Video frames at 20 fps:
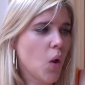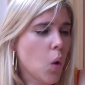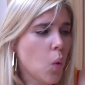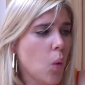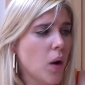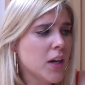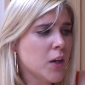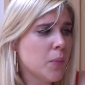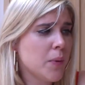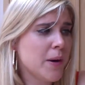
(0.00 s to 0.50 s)

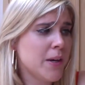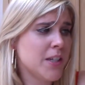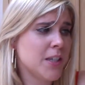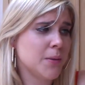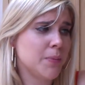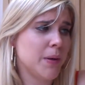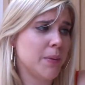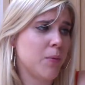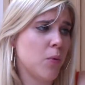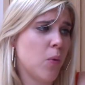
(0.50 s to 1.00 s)
Why do
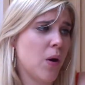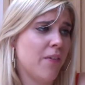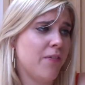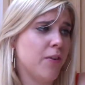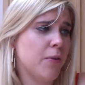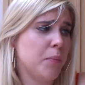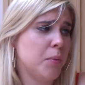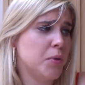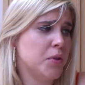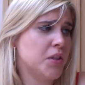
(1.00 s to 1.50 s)
British people wear
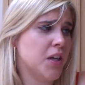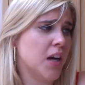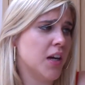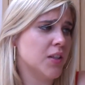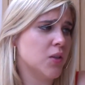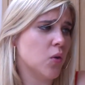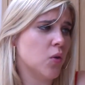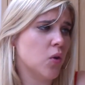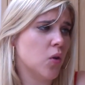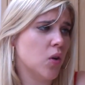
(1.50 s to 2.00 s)
football
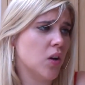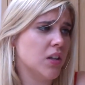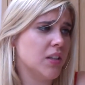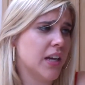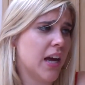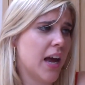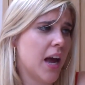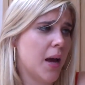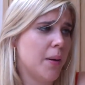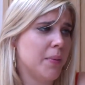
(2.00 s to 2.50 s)
shirts on
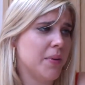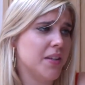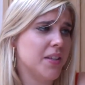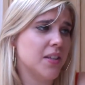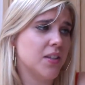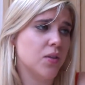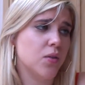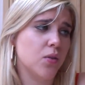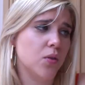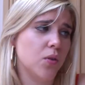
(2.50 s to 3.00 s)
holiday? I mean, this
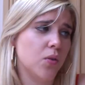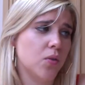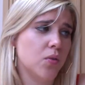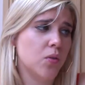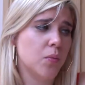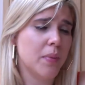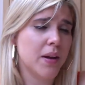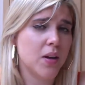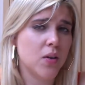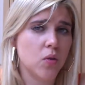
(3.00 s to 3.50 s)
is New York,
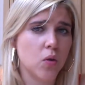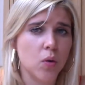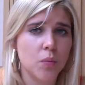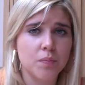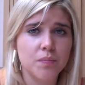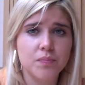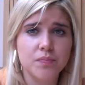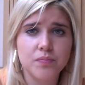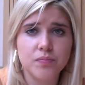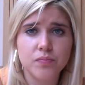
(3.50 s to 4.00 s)
not
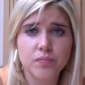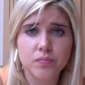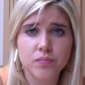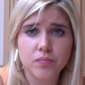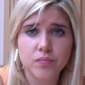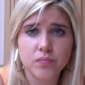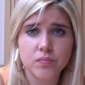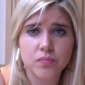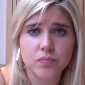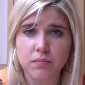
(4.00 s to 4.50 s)
Benidorm.
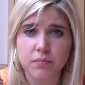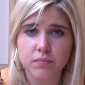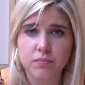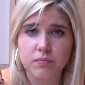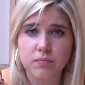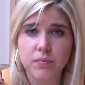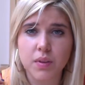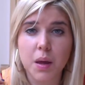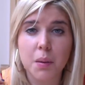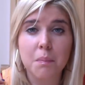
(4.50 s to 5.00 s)

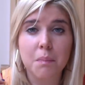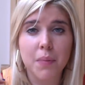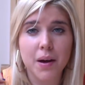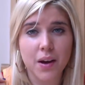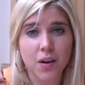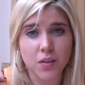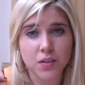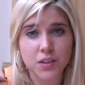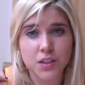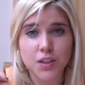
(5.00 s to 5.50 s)
My
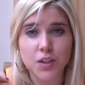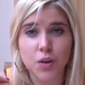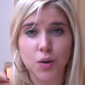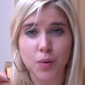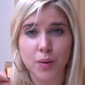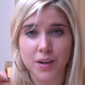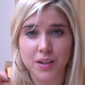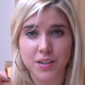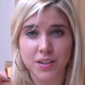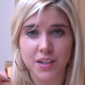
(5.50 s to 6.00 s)
answer to your
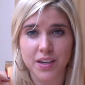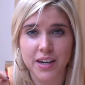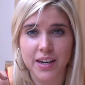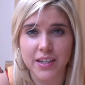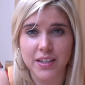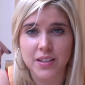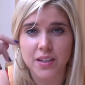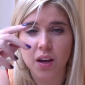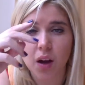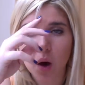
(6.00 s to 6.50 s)
question
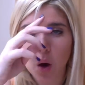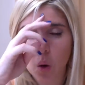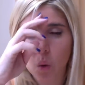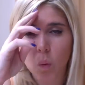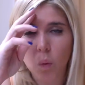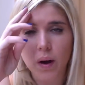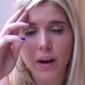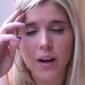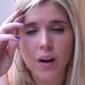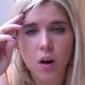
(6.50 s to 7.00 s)
is,
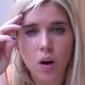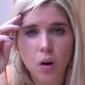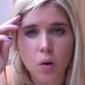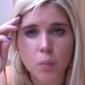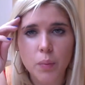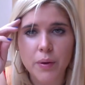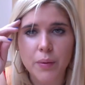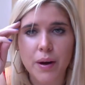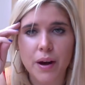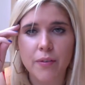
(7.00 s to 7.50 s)
why can't
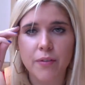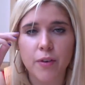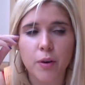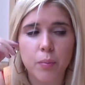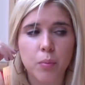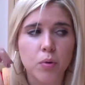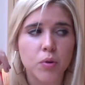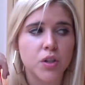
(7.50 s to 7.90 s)
we wear football